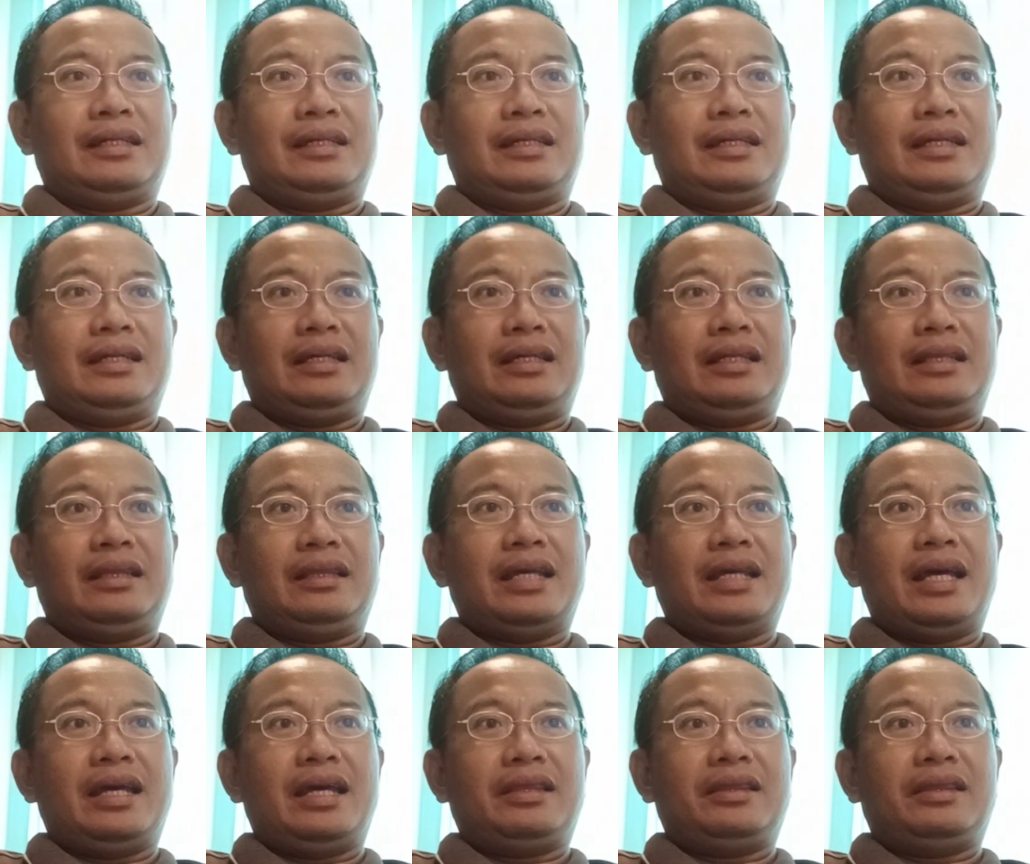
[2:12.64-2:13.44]
And
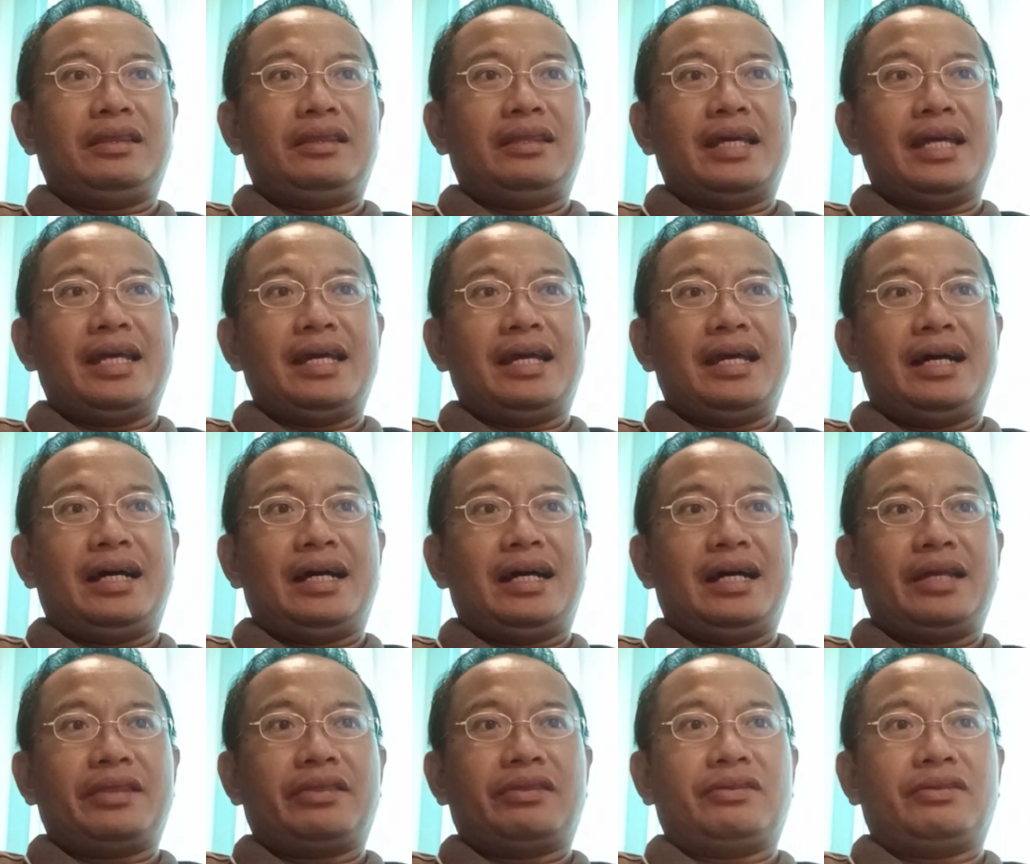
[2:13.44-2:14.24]
then there
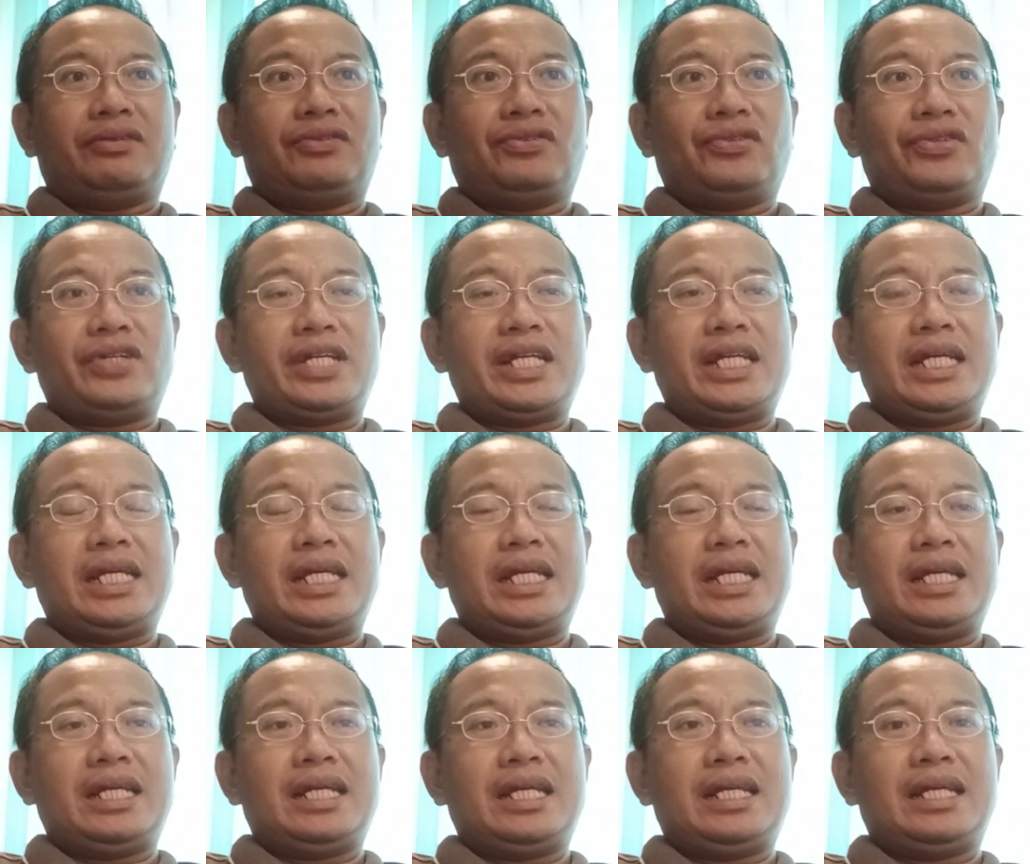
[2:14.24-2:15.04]
are
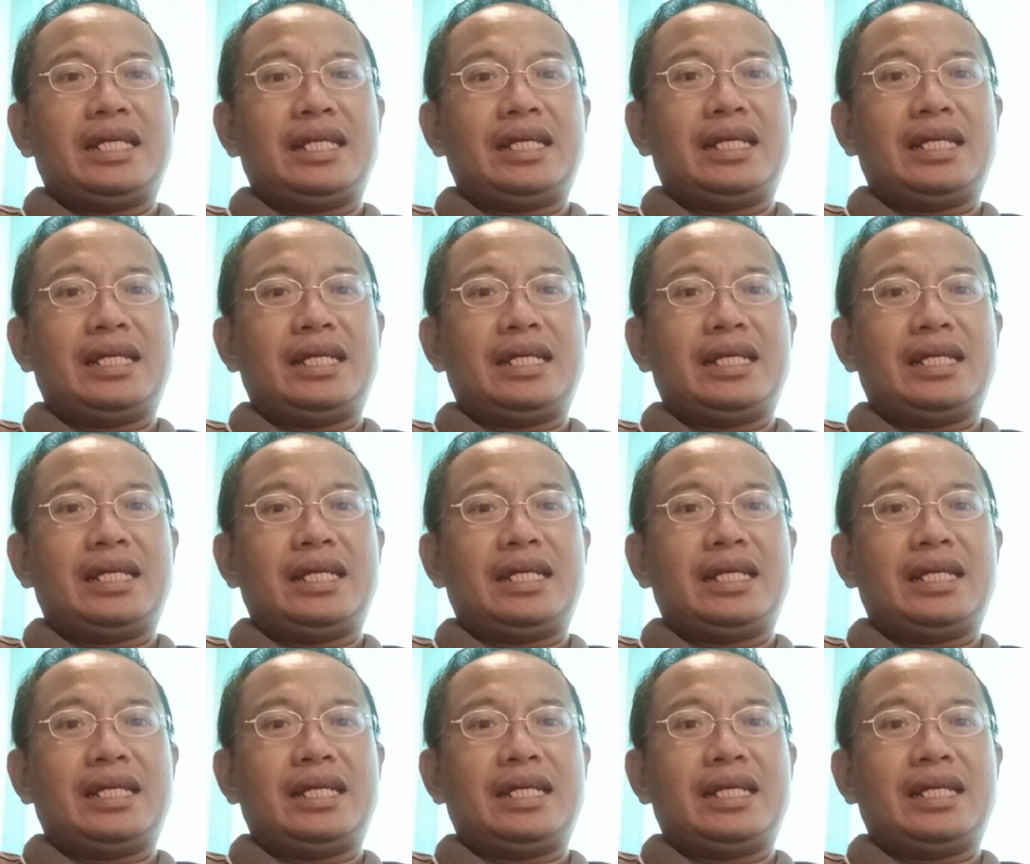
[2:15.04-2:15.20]
3